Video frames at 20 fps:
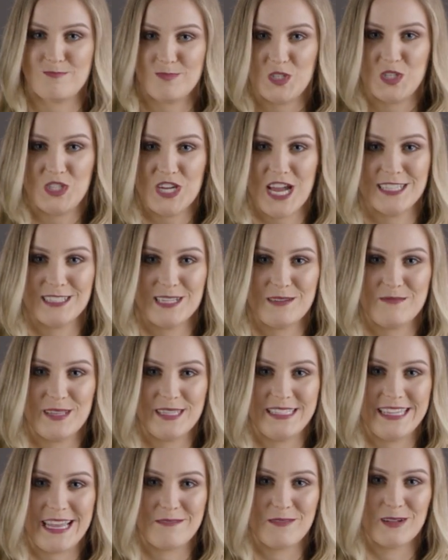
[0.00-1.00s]
jazz up the
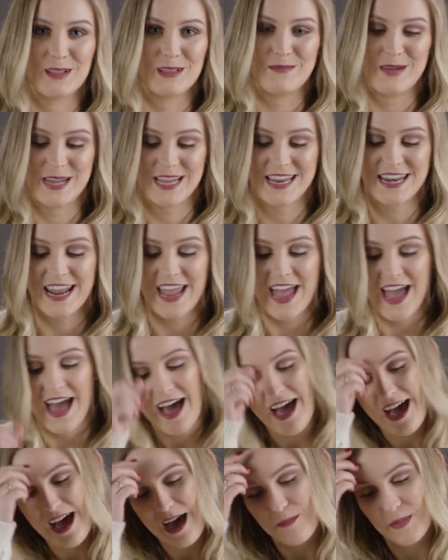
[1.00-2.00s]
table a bit.
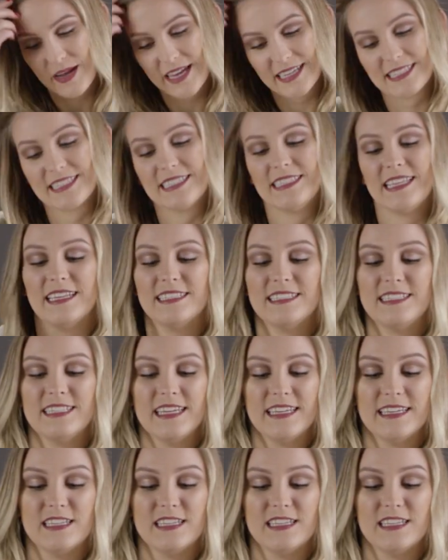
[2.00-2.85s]
It's scented